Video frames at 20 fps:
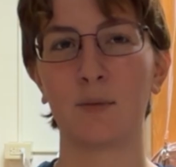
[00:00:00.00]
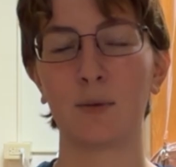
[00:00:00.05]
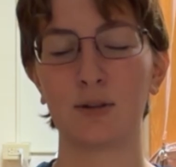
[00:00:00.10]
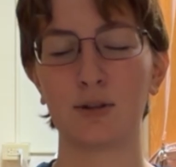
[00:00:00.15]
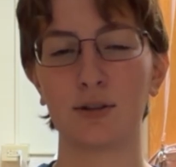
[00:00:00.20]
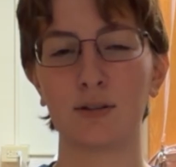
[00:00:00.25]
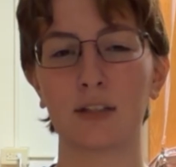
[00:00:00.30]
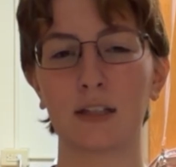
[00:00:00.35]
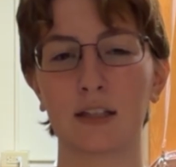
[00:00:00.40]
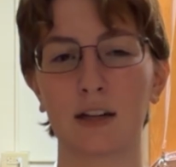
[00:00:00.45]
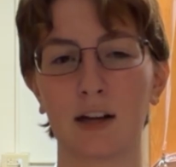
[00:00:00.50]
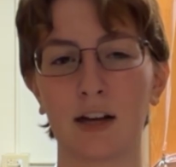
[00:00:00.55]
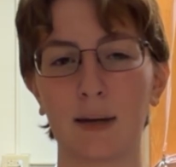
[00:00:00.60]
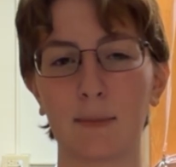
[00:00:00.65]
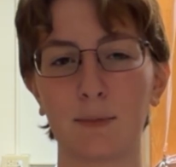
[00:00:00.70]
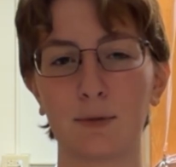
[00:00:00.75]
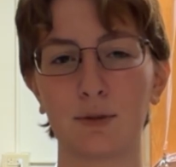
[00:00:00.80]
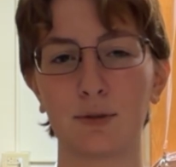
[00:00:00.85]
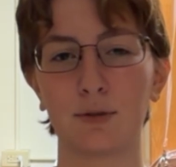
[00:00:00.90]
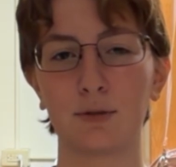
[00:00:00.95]
We took the
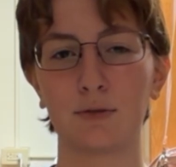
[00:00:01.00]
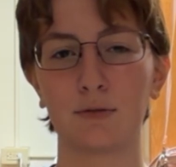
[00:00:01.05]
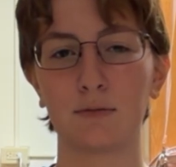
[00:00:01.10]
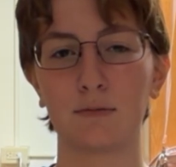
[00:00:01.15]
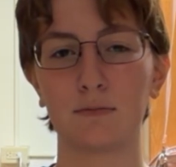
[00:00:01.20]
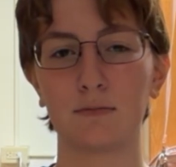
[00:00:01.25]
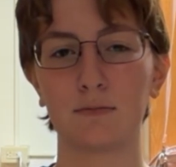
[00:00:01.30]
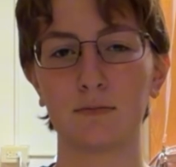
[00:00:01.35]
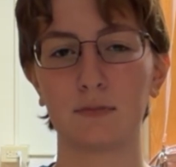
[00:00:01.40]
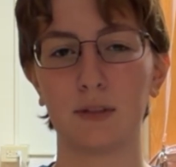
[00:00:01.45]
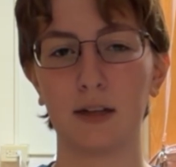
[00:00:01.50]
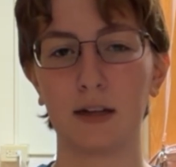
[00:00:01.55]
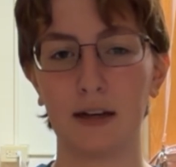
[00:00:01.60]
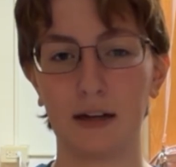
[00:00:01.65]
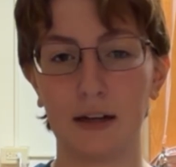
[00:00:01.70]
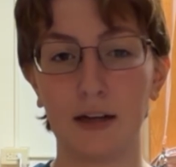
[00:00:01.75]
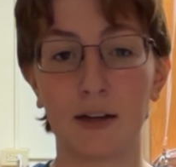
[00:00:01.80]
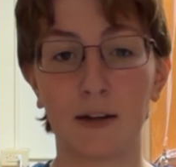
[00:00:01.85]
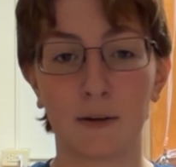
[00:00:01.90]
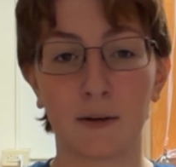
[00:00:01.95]
time to
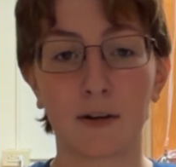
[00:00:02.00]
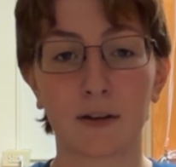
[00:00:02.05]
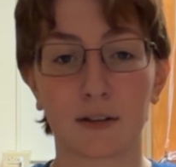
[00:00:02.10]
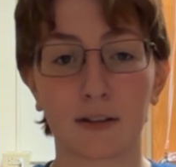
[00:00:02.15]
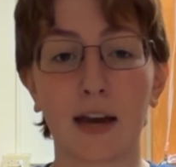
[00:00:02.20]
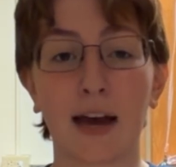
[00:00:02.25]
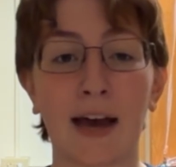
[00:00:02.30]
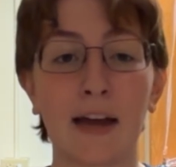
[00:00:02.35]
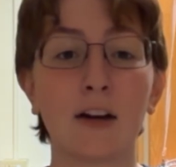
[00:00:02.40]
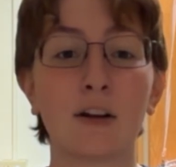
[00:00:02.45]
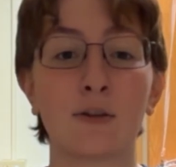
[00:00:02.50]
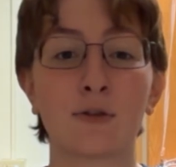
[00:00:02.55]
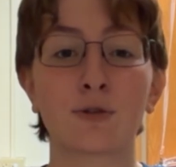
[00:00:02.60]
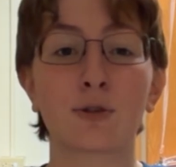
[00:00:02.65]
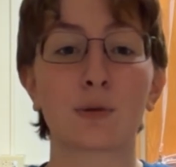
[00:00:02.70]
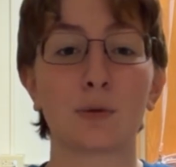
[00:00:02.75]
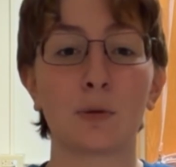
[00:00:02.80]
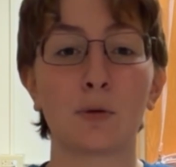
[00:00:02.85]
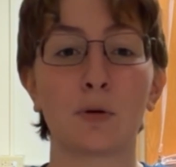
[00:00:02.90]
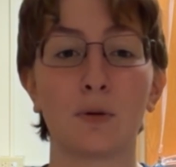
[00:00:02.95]
kind of
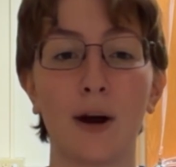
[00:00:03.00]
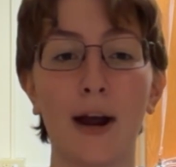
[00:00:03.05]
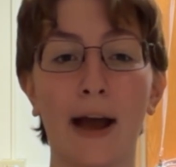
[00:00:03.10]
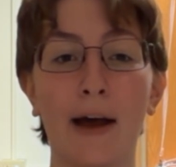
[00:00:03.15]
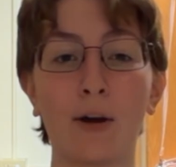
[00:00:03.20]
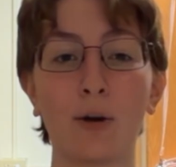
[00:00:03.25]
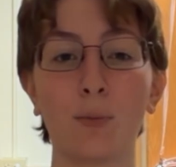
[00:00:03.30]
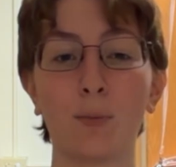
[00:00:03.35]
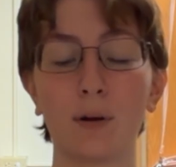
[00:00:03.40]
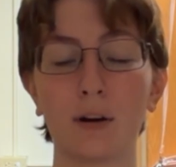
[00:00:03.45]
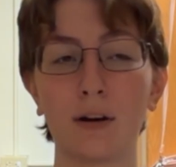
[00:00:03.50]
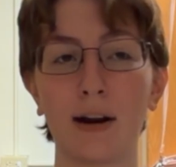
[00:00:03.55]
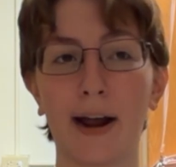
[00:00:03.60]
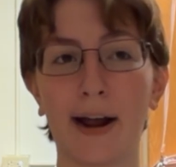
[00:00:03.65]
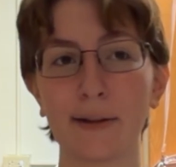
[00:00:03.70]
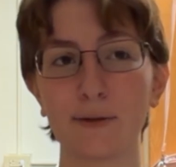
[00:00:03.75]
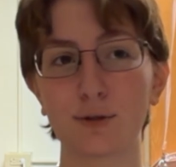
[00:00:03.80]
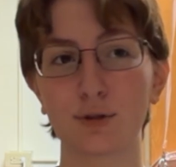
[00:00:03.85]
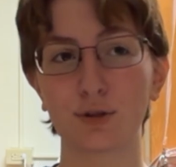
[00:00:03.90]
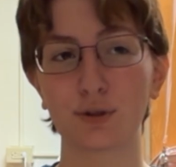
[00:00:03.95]
screw around, but
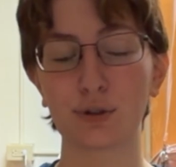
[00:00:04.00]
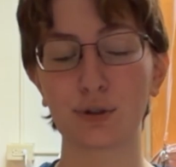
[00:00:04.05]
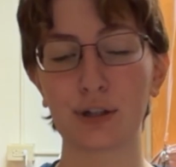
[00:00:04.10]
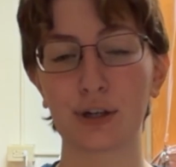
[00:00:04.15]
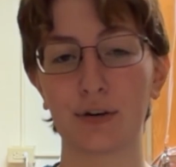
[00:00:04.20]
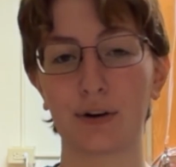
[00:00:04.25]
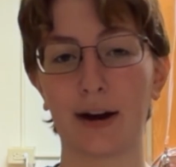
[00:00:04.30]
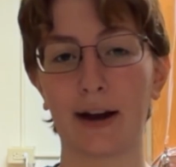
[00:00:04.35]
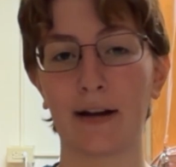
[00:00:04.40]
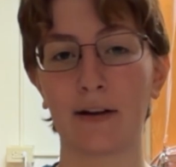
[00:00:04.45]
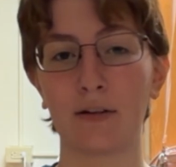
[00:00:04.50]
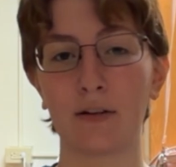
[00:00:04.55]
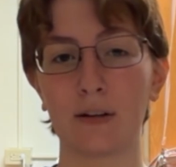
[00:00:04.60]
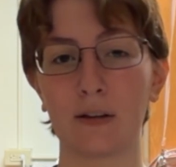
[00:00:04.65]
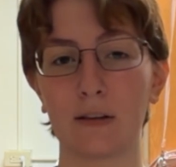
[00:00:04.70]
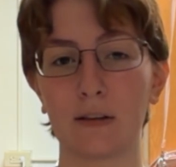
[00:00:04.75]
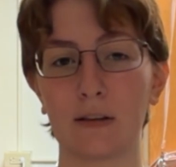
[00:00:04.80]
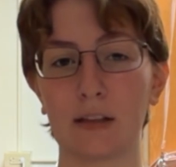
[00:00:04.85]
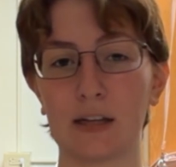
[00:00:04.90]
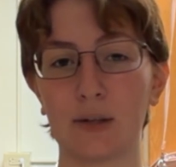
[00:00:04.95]
not screwing around
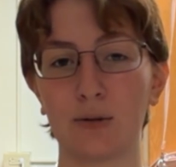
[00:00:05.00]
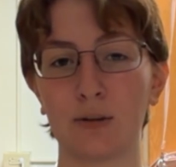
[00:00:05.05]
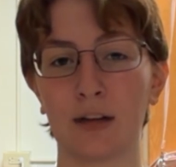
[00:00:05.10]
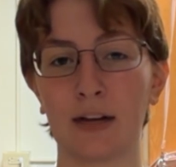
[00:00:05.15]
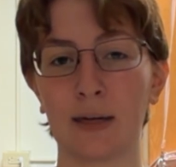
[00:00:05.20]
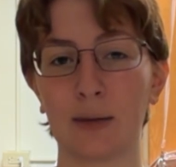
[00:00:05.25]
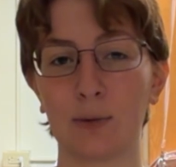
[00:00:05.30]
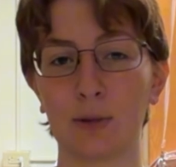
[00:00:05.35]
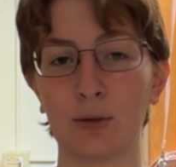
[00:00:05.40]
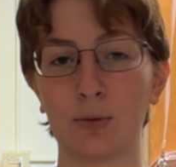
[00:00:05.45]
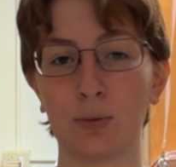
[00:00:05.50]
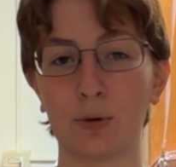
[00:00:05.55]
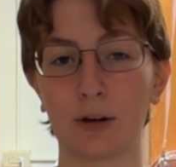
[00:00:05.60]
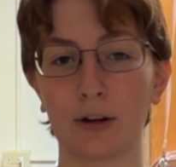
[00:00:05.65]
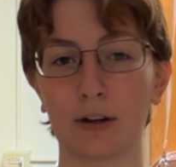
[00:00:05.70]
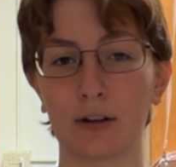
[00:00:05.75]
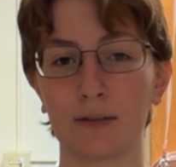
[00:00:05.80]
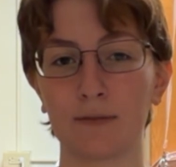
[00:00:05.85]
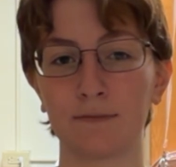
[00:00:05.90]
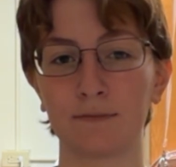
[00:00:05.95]
in that like we
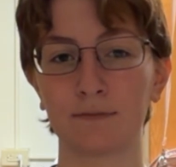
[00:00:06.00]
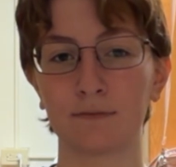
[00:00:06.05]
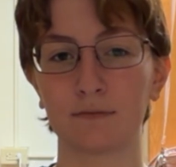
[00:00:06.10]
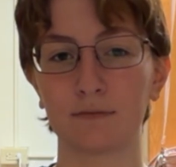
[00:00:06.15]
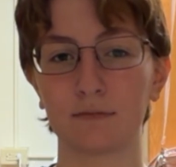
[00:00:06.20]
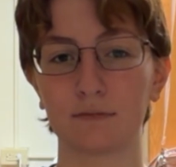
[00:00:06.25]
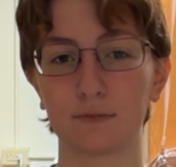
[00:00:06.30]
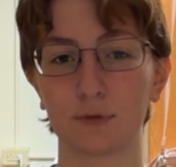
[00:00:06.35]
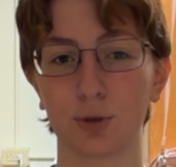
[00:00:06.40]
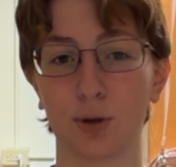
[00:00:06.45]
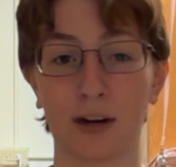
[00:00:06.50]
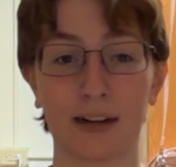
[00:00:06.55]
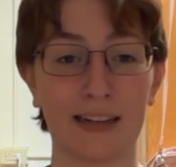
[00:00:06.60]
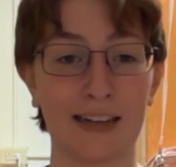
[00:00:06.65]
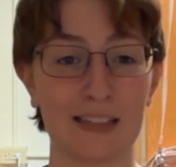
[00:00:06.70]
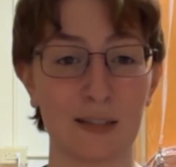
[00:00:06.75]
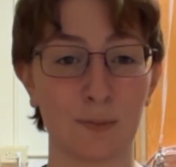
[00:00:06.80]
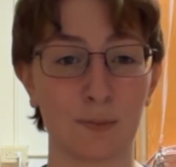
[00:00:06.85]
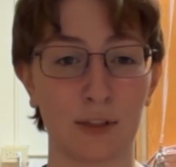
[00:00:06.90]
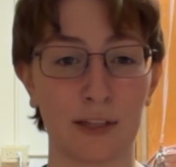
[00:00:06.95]
weren't trying to get
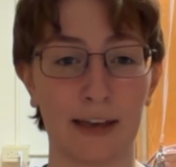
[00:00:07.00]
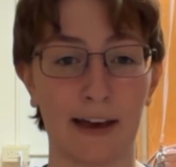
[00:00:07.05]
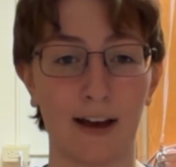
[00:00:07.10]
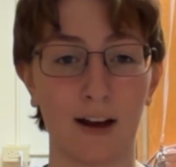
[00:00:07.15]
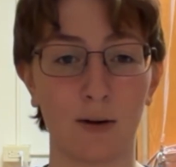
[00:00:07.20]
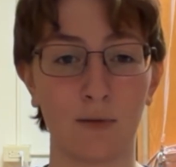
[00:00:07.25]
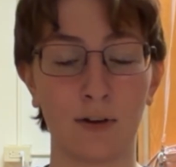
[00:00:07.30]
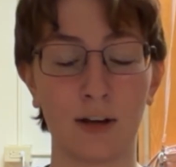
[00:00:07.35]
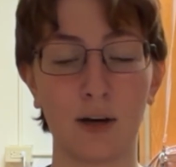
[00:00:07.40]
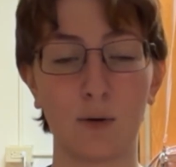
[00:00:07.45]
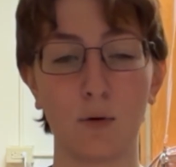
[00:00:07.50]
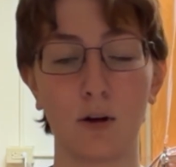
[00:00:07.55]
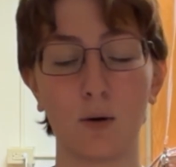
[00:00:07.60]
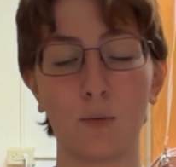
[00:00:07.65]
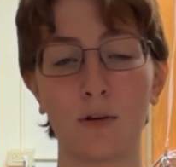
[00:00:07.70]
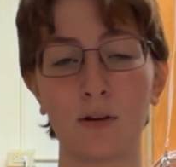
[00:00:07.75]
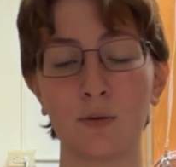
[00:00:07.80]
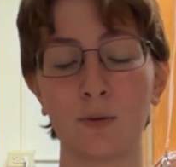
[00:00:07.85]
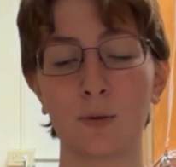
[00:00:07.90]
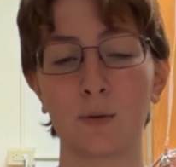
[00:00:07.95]
something out of it. What it
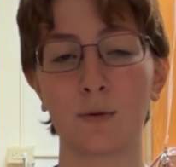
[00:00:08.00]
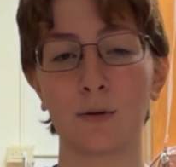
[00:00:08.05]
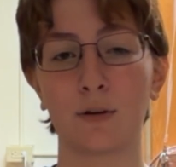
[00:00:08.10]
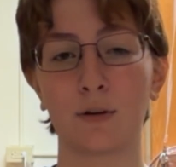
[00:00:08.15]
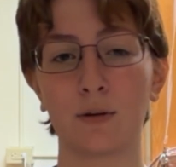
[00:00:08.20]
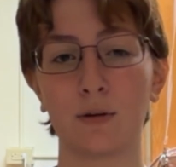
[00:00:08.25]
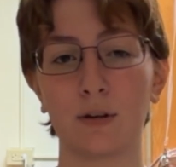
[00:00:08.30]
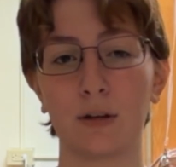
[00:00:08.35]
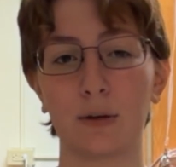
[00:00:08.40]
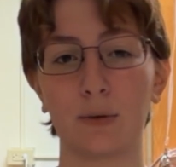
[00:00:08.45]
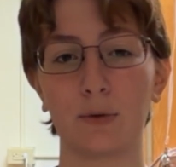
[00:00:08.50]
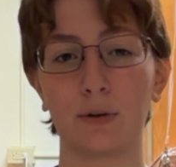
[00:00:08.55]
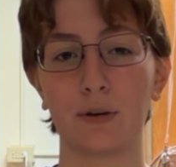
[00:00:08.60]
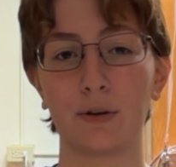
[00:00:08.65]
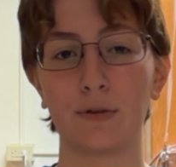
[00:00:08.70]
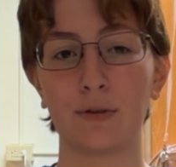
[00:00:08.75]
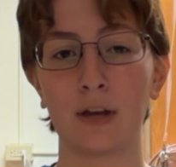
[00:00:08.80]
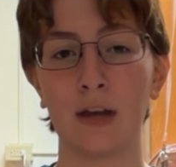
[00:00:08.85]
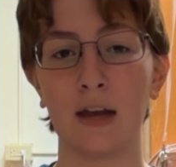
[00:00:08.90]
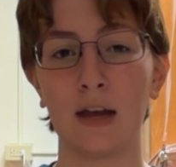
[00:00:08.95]
was we were doing
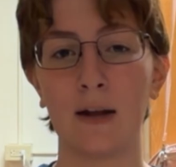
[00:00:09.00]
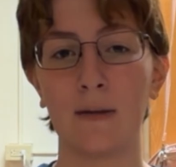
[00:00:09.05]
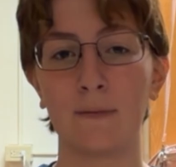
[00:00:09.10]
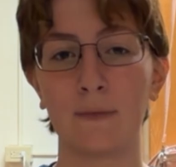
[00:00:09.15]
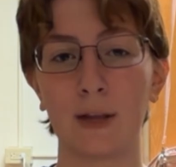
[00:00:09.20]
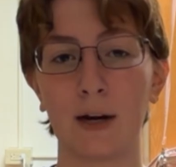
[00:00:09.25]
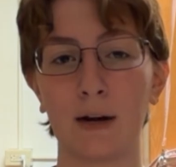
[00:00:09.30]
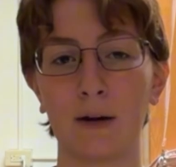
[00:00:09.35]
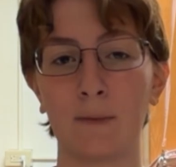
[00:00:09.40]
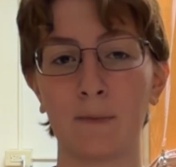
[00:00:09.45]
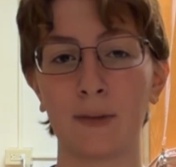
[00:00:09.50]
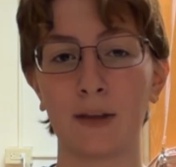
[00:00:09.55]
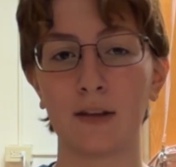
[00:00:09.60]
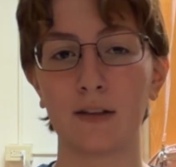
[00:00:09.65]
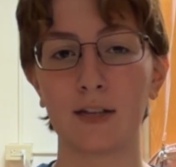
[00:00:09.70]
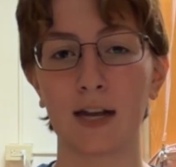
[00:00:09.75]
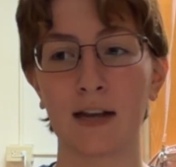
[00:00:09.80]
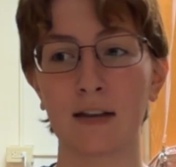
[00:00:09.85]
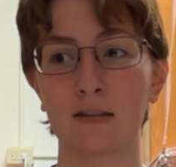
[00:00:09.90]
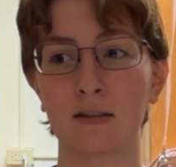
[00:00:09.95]
was, you know,
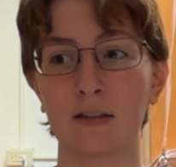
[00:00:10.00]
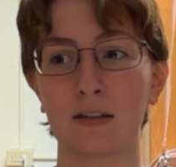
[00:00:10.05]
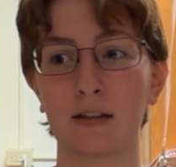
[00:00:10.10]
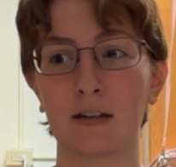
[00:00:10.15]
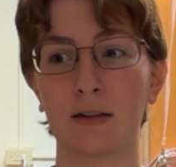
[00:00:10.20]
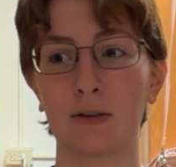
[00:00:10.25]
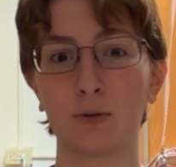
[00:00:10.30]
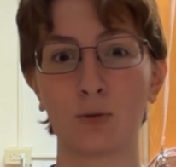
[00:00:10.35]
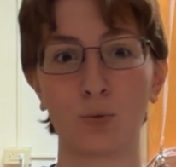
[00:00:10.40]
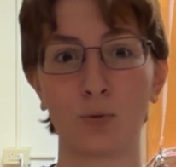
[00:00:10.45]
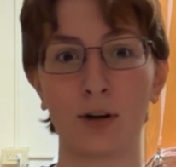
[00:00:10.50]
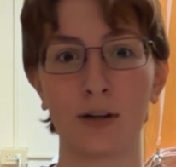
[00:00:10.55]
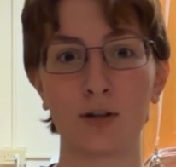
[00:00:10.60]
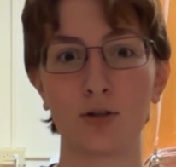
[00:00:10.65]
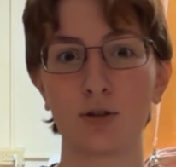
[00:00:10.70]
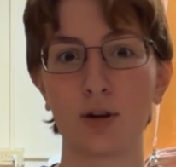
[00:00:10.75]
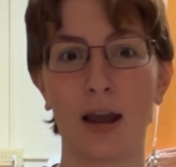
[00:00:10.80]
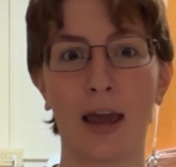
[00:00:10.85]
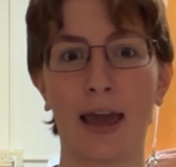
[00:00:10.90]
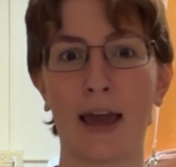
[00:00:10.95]
testing
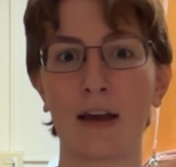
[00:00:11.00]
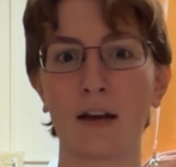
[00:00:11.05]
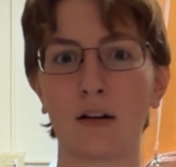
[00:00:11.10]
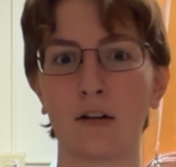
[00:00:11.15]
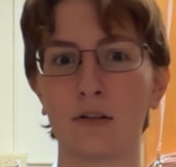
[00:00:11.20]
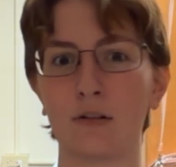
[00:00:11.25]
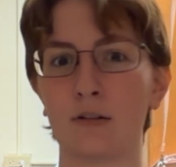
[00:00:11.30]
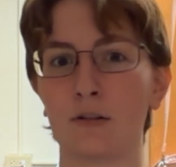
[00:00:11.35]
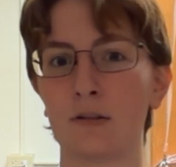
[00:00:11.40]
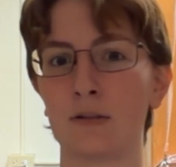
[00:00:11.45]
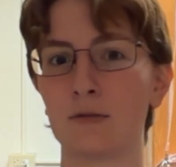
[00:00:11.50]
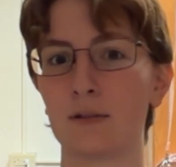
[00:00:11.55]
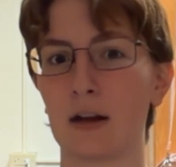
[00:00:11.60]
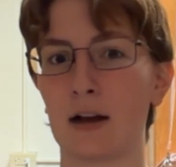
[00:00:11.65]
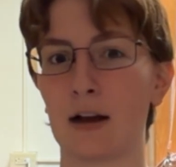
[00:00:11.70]
which angle